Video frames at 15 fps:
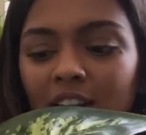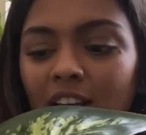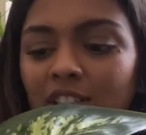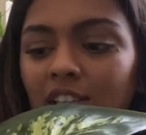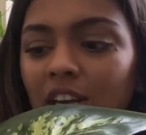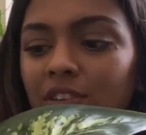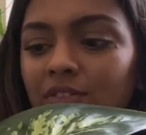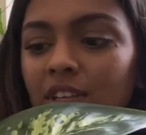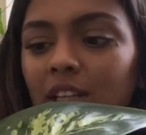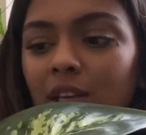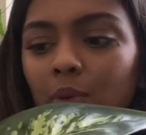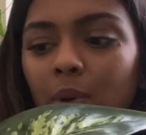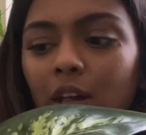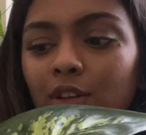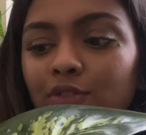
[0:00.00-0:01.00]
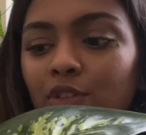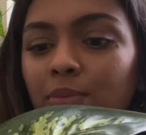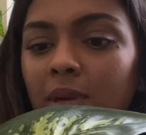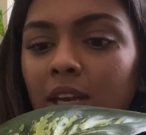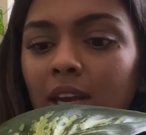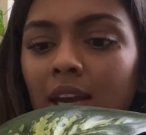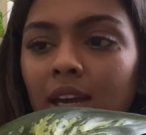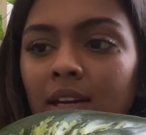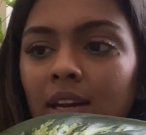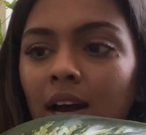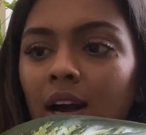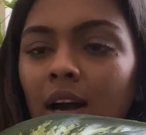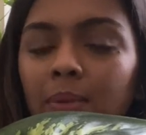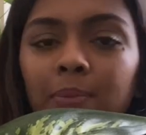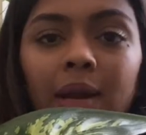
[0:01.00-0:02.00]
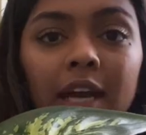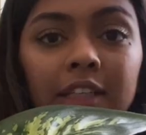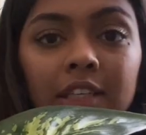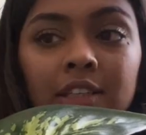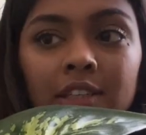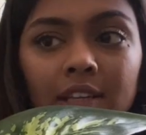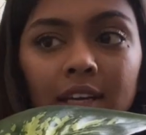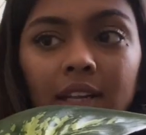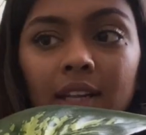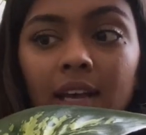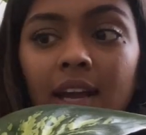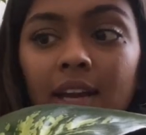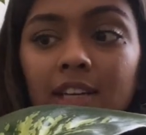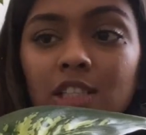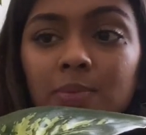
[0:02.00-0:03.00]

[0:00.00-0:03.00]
it has done really well for me in bright indirect light.